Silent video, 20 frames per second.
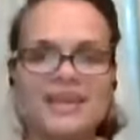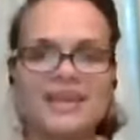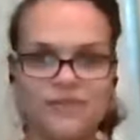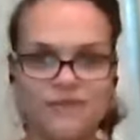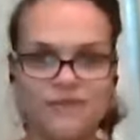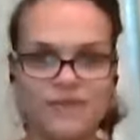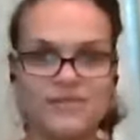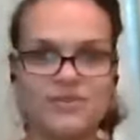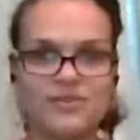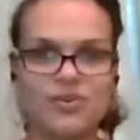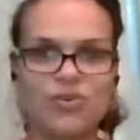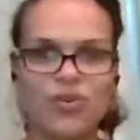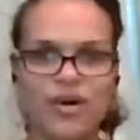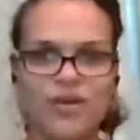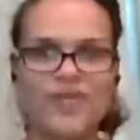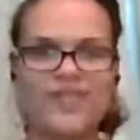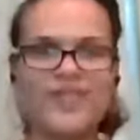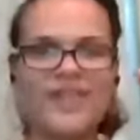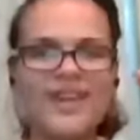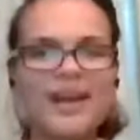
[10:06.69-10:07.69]
is physical
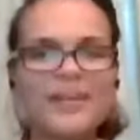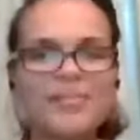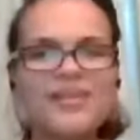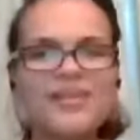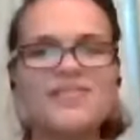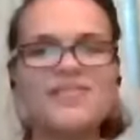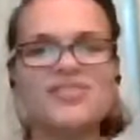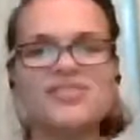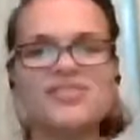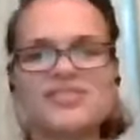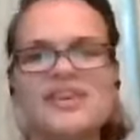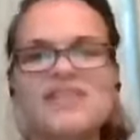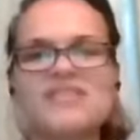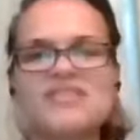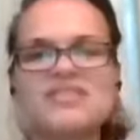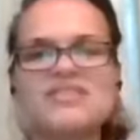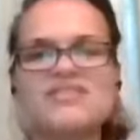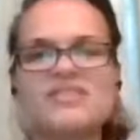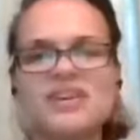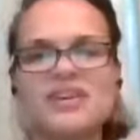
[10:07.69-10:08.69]
health and then i believe there's
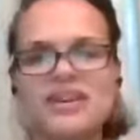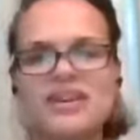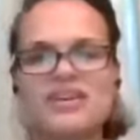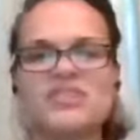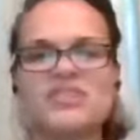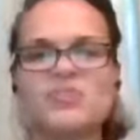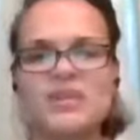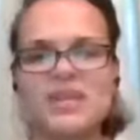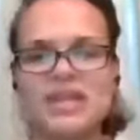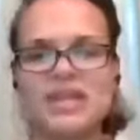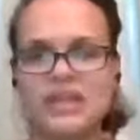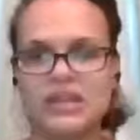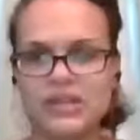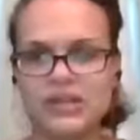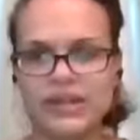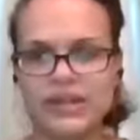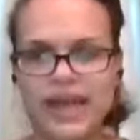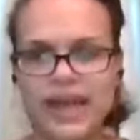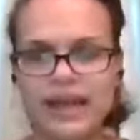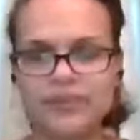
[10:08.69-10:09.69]
seven different areas we need to
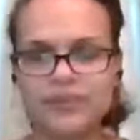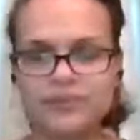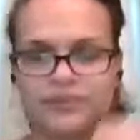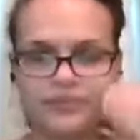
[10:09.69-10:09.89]
look at